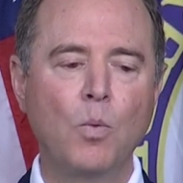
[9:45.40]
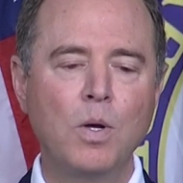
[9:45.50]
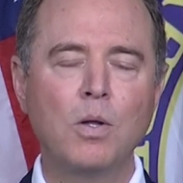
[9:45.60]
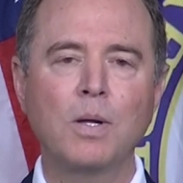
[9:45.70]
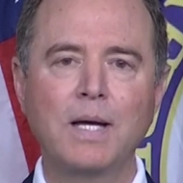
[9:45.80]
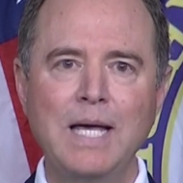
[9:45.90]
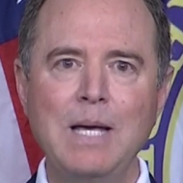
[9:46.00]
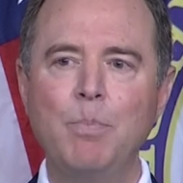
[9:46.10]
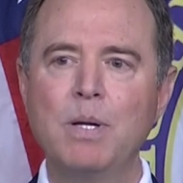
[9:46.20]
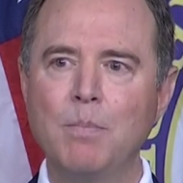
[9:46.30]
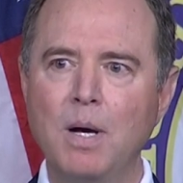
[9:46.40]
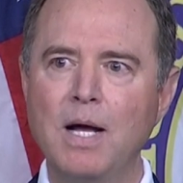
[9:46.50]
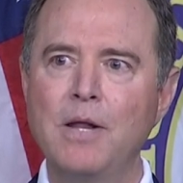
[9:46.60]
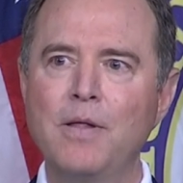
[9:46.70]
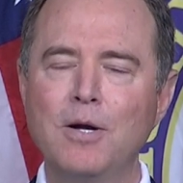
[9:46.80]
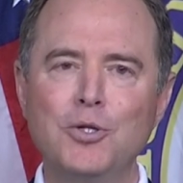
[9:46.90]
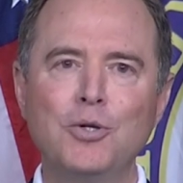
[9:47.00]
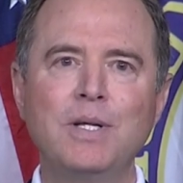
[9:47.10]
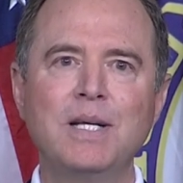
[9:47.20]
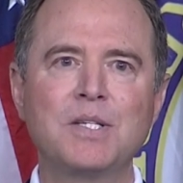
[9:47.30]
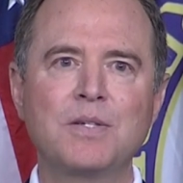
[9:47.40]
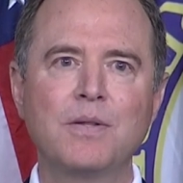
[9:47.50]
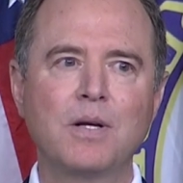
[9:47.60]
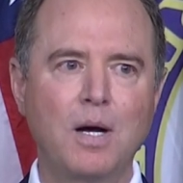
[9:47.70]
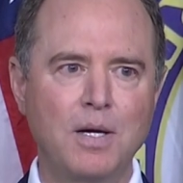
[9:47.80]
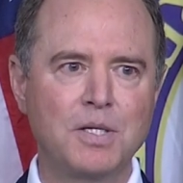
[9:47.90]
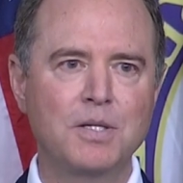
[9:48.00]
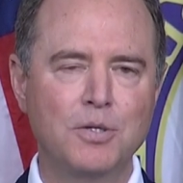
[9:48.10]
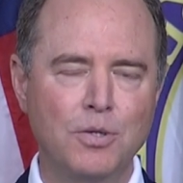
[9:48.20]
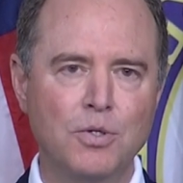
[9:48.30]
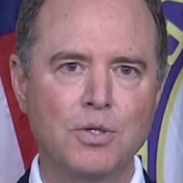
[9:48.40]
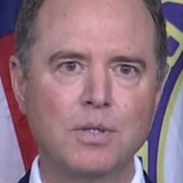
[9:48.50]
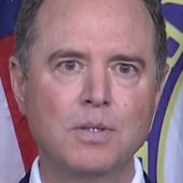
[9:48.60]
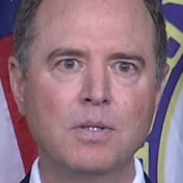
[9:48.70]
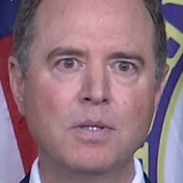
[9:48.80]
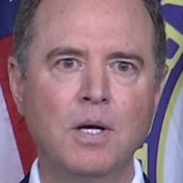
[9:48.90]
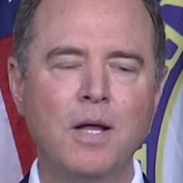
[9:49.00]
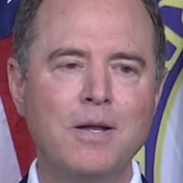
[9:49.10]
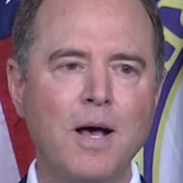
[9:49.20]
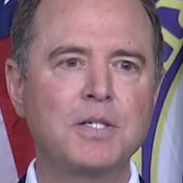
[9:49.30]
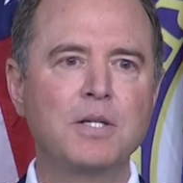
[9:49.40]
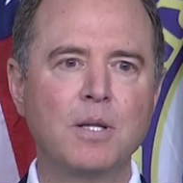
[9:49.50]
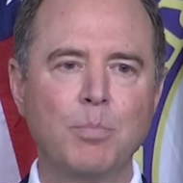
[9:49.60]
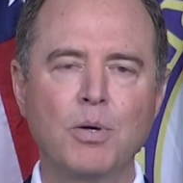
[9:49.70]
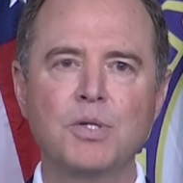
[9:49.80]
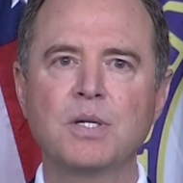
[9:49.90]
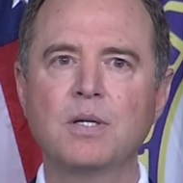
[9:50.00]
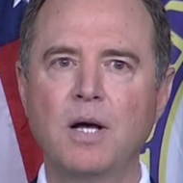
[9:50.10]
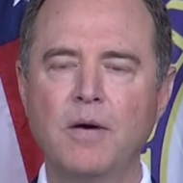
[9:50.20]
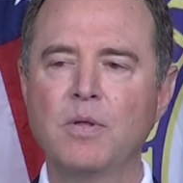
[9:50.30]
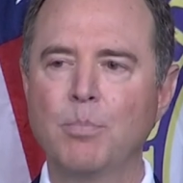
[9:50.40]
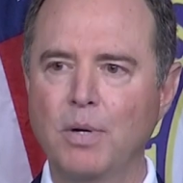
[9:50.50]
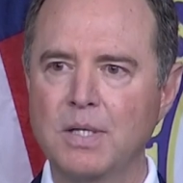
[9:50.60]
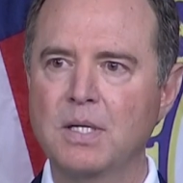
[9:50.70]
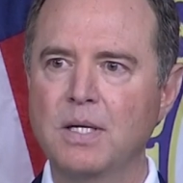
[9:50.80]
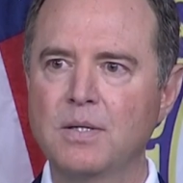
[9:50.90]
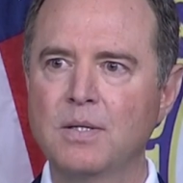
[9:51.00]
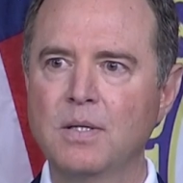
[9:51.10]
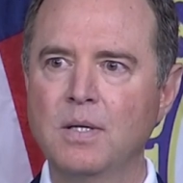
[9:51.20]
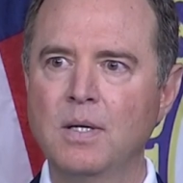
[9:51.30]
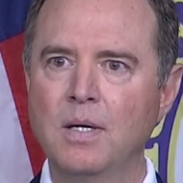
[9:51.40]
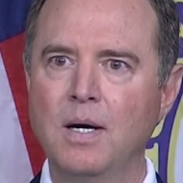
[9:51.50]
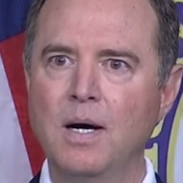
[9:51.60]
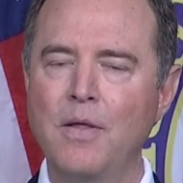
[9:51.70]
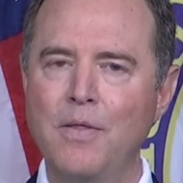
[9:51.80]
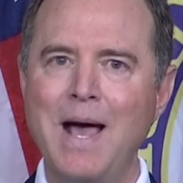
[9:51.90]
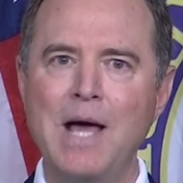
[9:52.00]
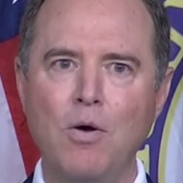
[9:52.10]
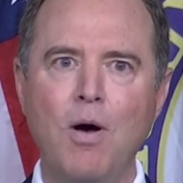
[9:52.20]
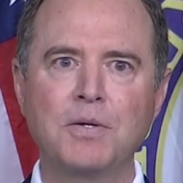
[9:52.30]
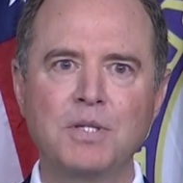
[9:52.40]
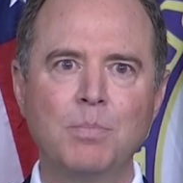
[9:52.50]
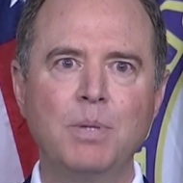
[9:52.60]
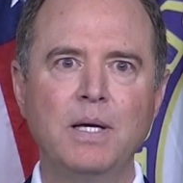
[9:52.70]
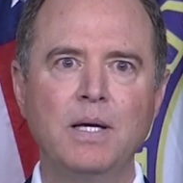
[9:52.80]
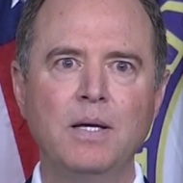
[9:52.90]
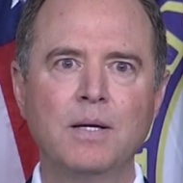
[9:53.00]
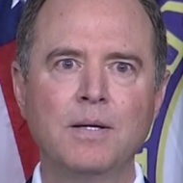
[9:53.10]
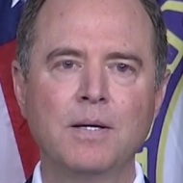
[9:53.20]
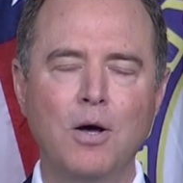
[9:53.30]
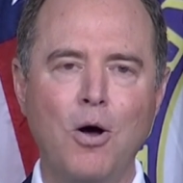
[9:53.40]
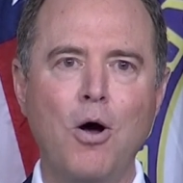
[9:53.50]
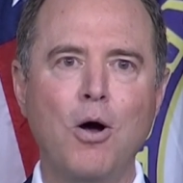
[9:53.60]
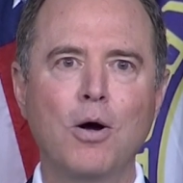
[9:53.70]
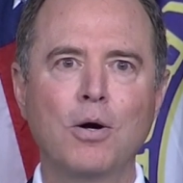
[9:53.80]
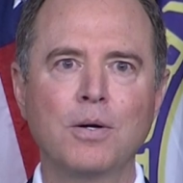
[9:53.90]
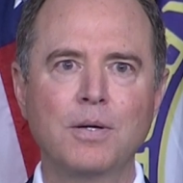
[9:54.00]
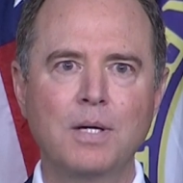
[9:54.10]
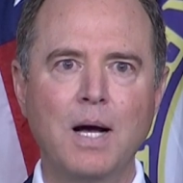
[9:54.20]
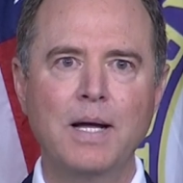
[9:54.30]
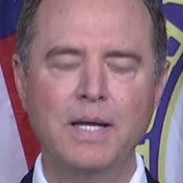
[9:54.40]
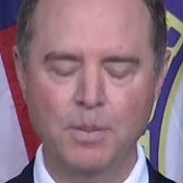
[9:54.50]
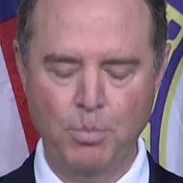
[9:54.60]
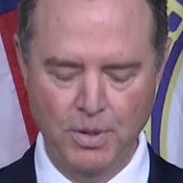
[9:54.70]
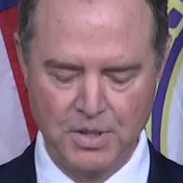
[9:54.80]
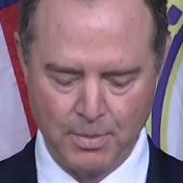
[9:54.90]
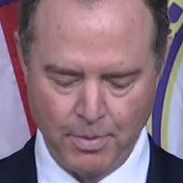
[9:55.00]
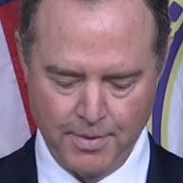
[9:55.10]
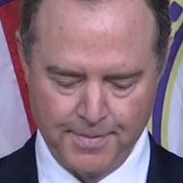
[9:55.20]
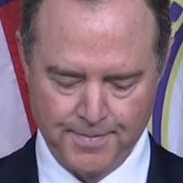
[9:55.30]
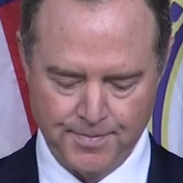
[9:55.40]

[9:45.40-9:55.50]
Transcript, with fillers: will keep in mind their duty is to the Constitution, not to the person of the President. That ought to be our guiding principle.